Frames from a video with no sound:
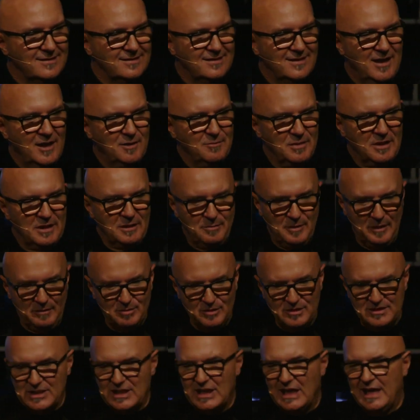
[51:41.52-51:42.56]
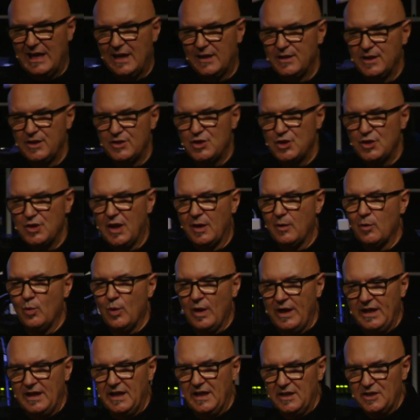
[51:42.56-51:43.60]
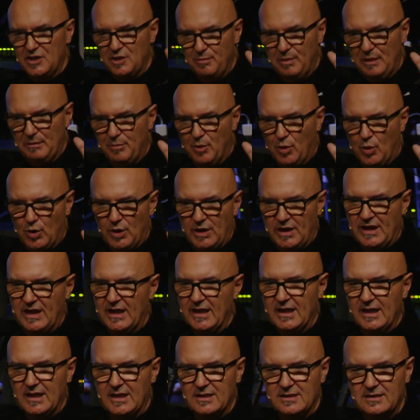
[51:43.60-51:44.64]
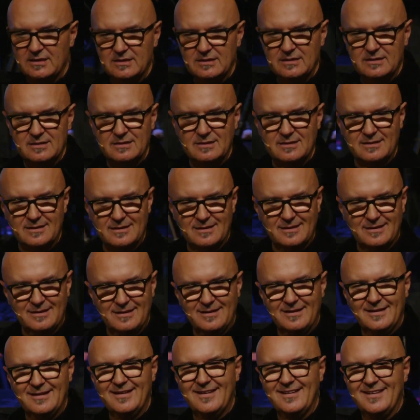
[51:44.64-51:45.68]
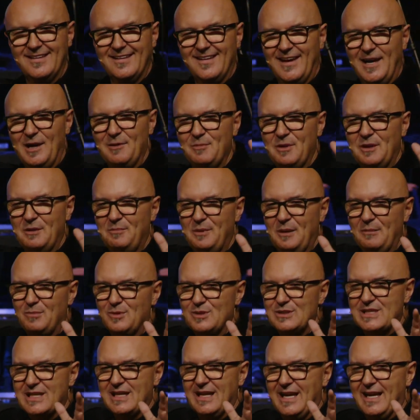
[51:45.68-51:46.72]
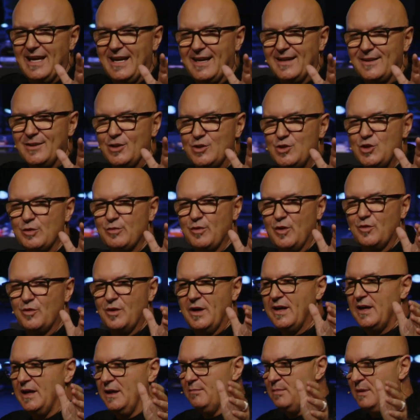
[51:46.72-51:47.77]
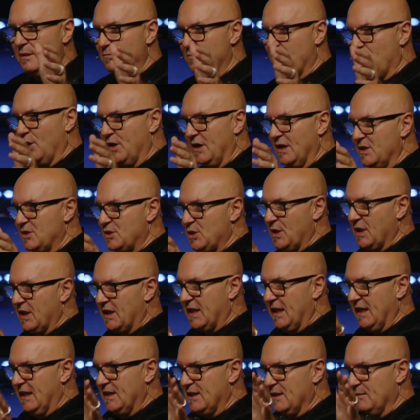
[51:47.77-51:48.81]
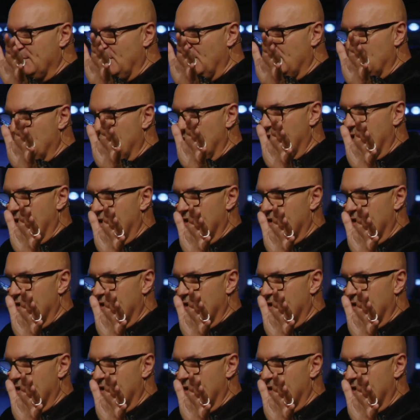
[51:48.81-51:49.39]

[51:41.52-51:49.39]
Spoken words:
How many people's glad that you're not waiting to be born again? How many people's glad that you've already been brought into the kingdom of God?